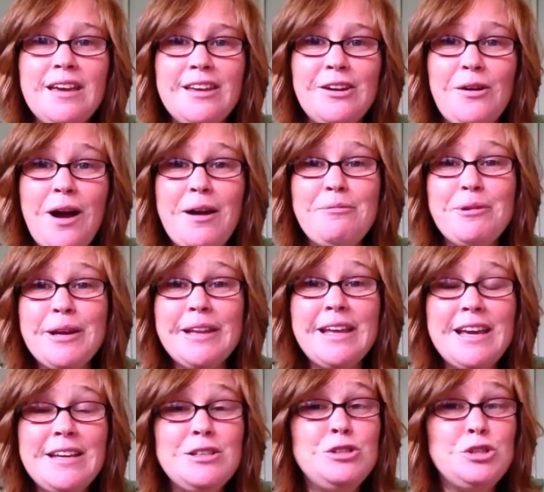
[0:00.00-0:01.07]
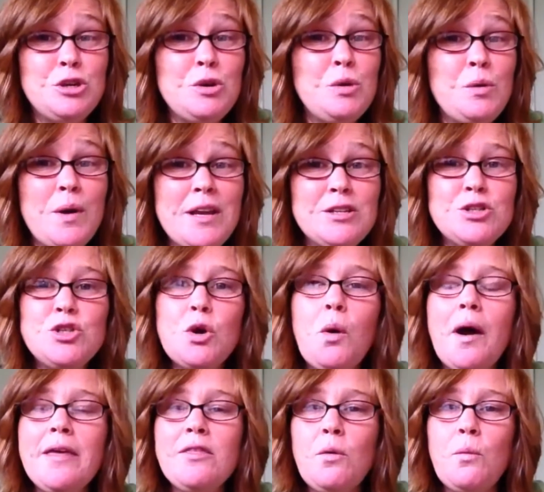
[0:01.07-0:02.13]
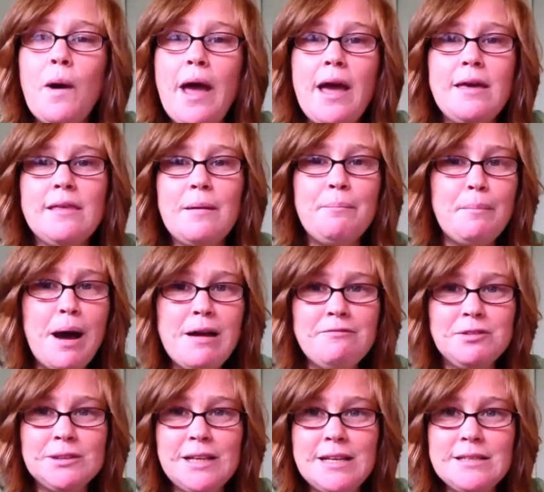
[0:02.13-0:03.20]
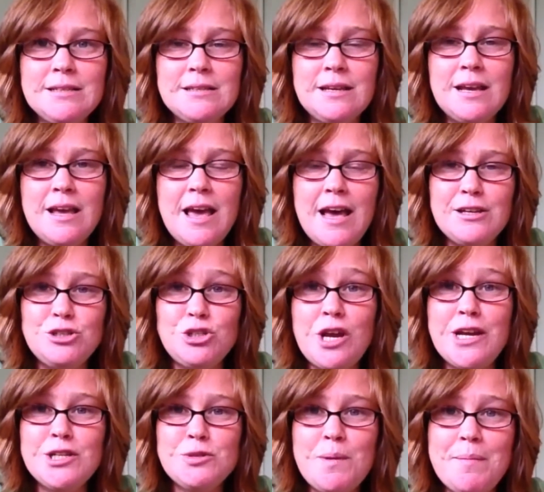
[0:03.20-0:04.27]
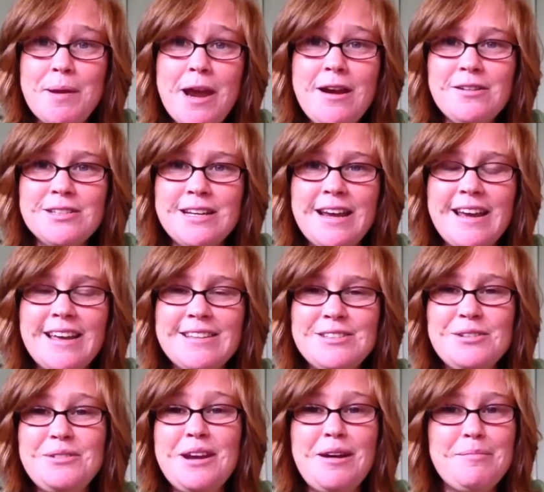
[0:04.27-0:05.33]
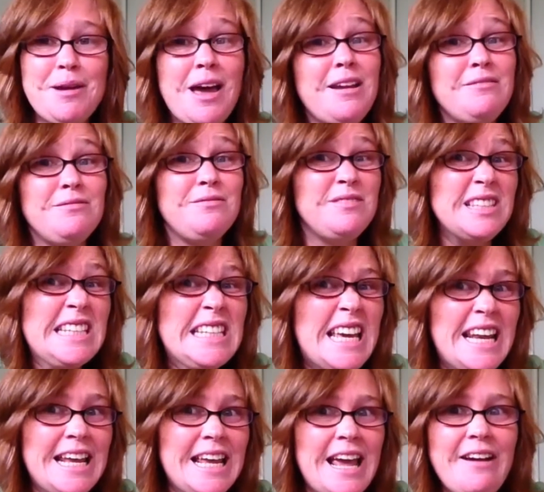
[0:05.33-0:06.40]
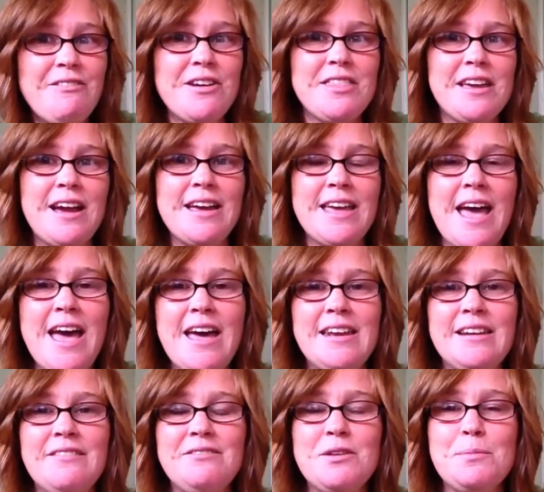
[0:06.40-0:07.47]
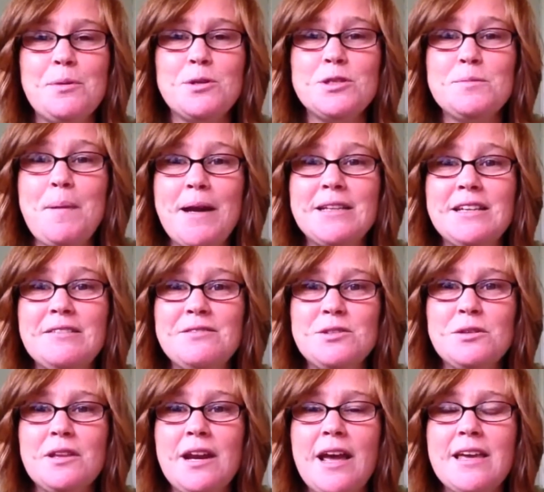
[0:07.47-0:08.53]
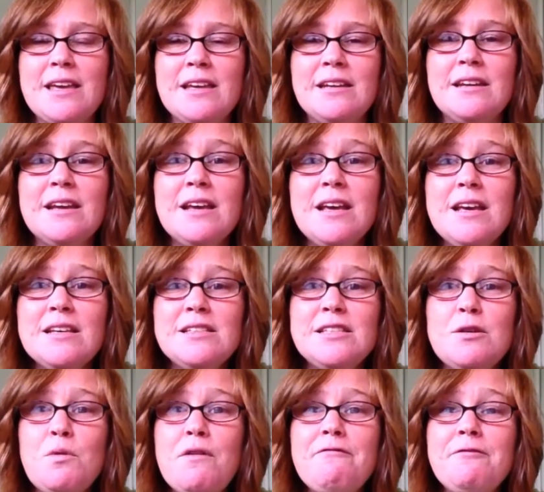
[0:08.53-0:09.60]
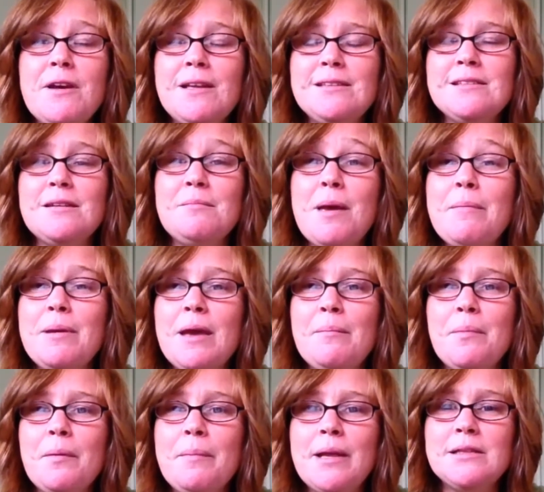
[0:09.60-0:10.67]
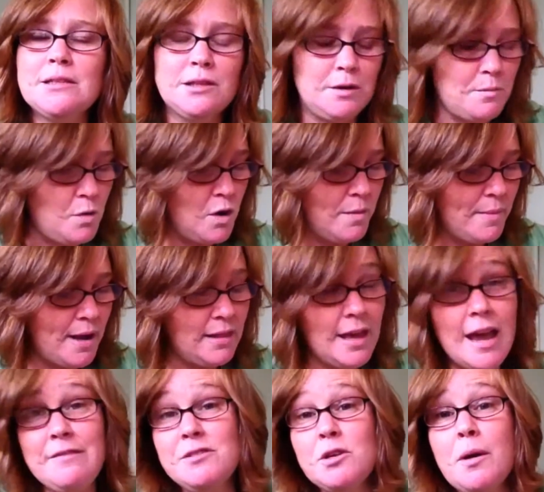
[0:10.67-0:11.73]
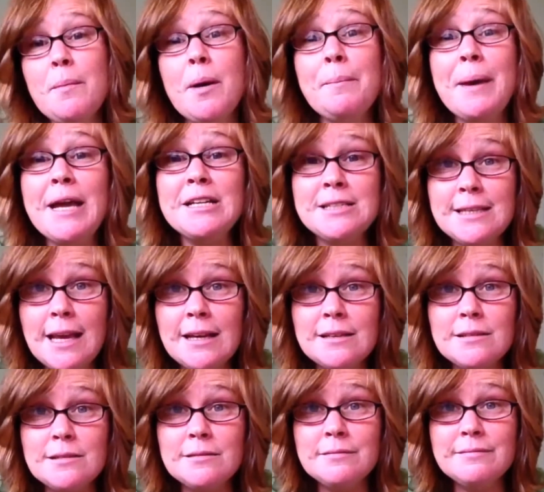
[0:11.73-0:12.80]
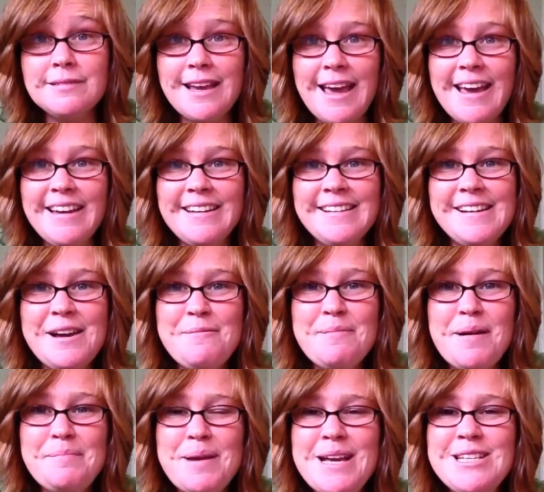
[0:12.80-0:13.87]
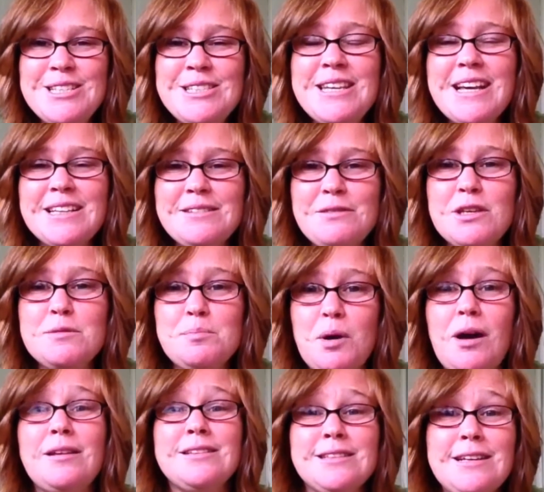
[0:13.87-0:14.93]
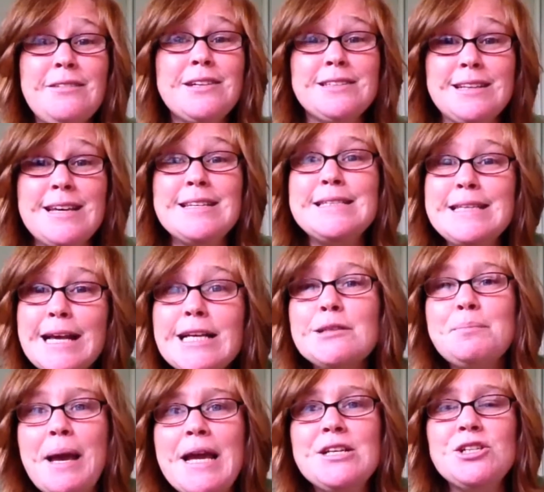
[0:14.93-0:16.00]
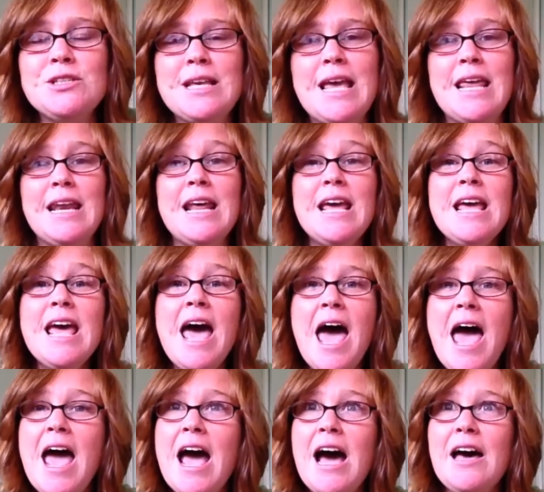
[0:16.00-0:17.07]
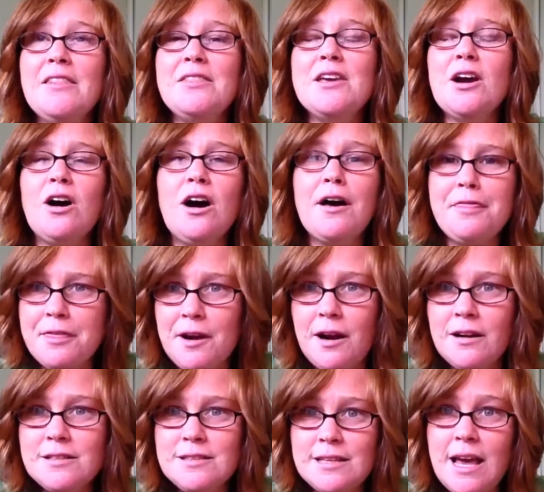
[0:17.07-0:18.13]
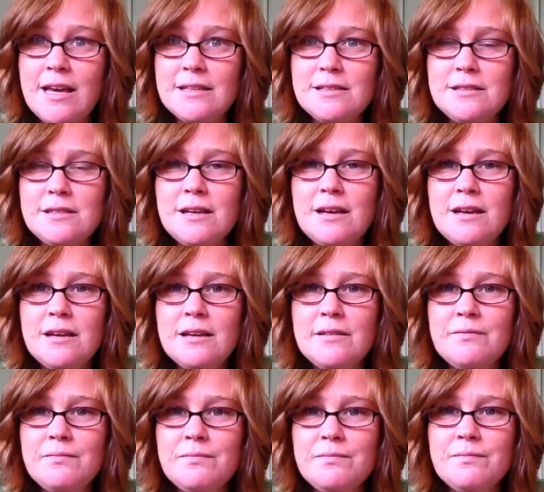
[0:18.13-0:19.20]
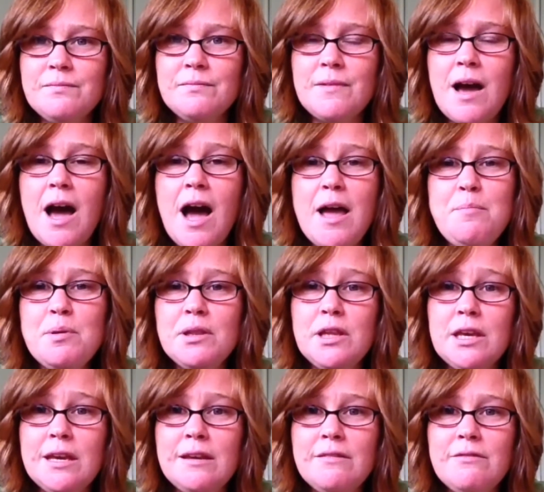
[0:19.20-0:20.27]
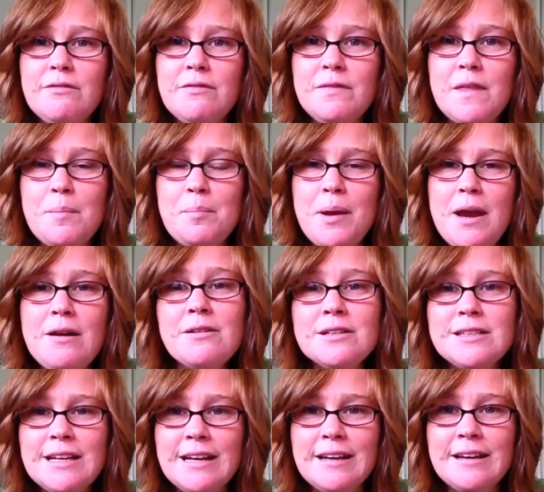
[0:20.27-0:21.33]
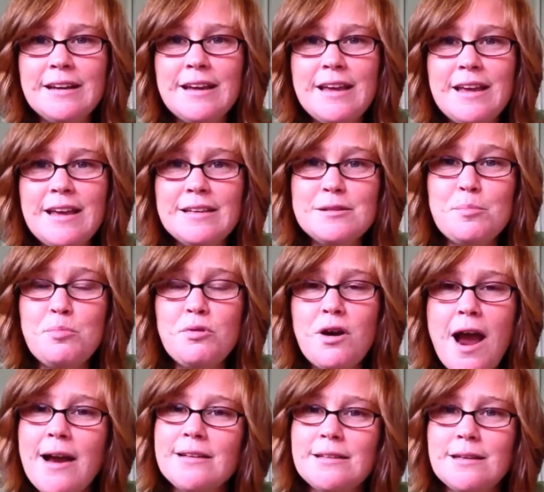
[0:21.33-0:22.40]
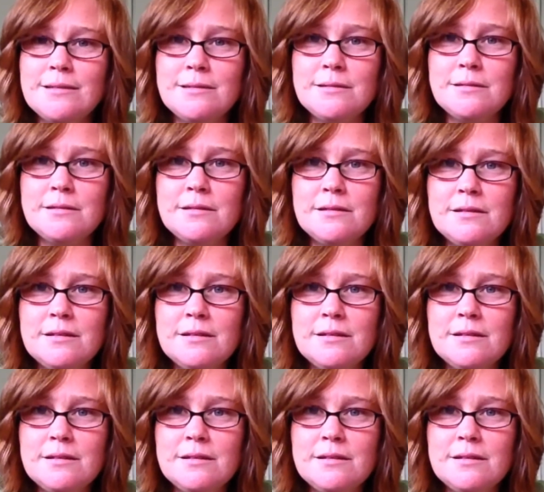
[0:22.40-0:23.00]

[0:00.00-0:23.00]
I really do enjoy the way that mindfulness has changed my parenting. And so now I'm kind of getting everything I can of the perspective so that I can see what fits and maybe implement a little more in my life. So I'm on page 6, okay? I'm on page 6 of this book, seriously, 6 pages in. And the author says, I believe that parenting is a practice.